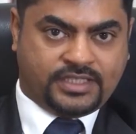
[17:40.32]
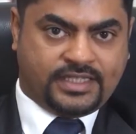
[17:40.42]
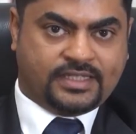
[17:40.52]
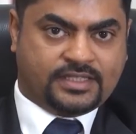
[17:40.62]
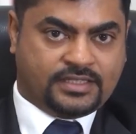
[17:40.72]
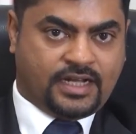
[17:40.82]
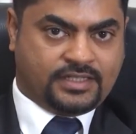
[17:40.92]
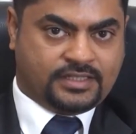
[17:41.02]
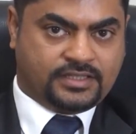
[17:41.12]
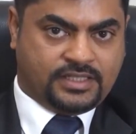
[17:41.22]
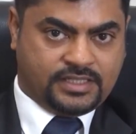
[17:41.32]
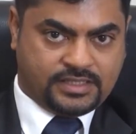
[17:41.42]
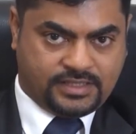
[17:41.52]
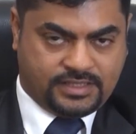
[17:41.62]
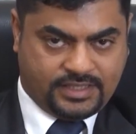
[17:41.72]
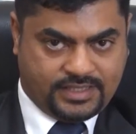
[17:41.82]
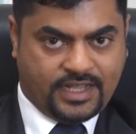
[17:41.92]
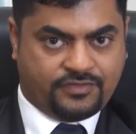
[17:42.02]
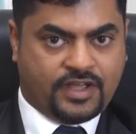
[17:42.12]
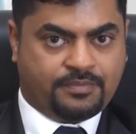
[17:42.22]
City consultancies
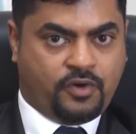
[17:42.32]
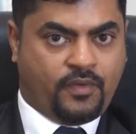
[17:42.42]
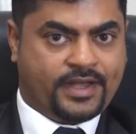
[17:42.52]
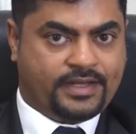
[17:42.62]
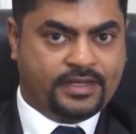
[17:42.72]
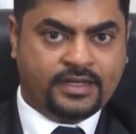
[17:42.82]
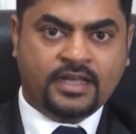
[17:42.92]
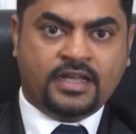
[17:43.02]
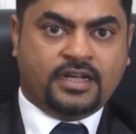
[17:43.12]
that we are providing,